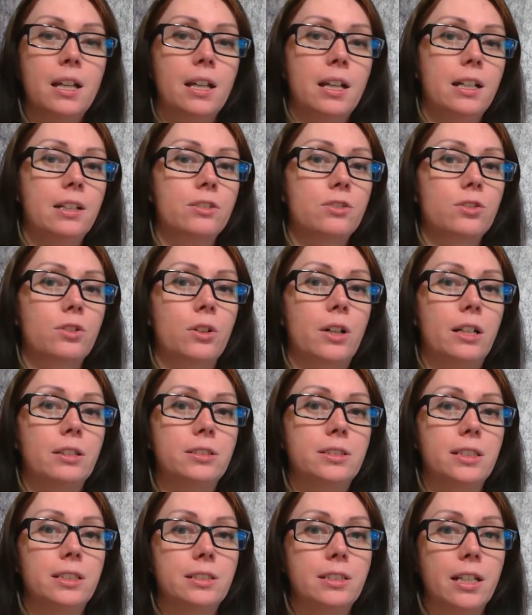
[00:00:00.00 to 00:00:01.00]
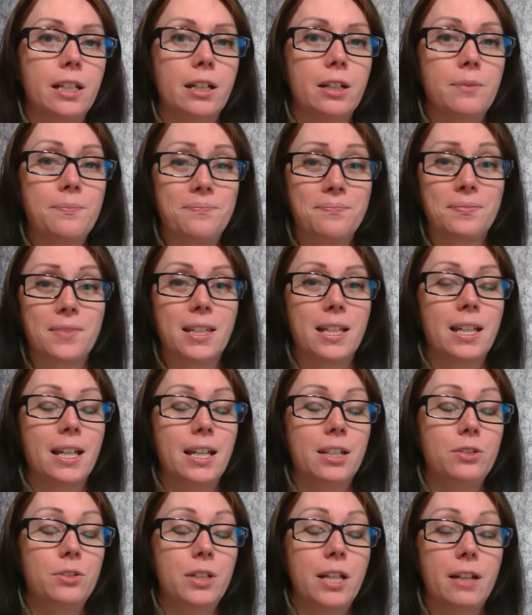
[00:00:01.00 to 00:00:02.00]
And so I'll sit down,
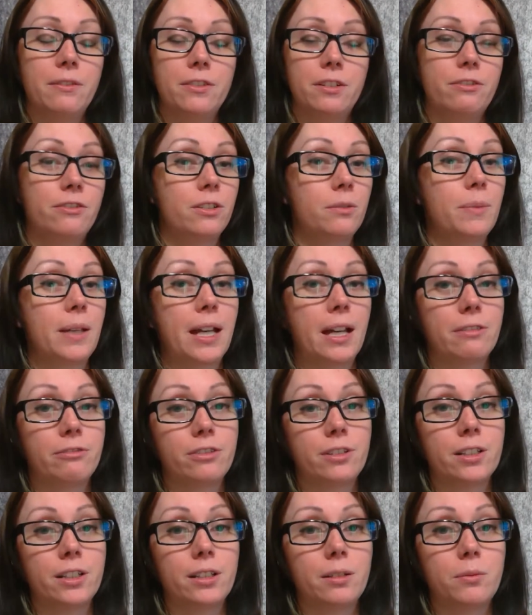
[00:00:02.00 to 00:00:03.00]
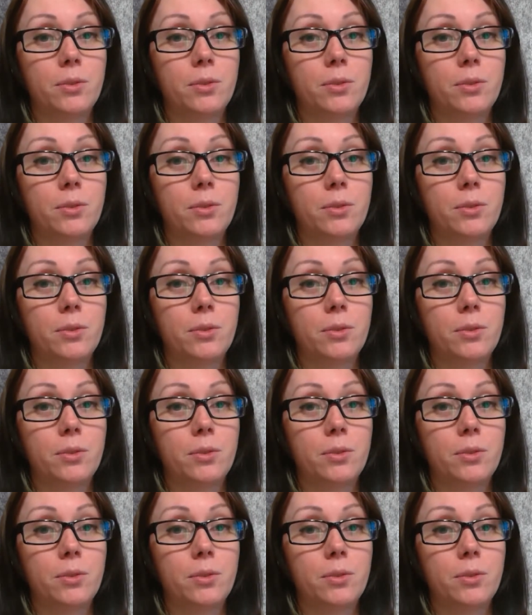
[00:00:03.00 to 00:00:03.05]
and you have to feel bad for him.